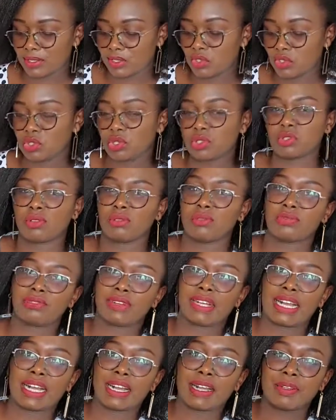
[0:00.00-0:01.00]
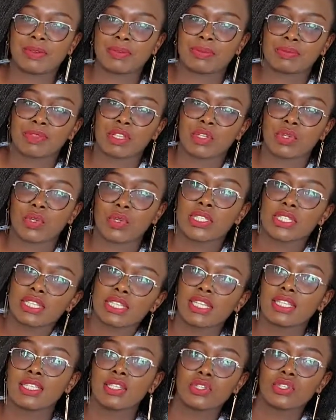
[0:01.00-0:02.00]
sort of don't
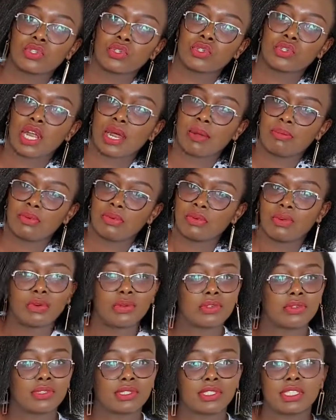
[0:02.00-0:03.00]
get into trouble, or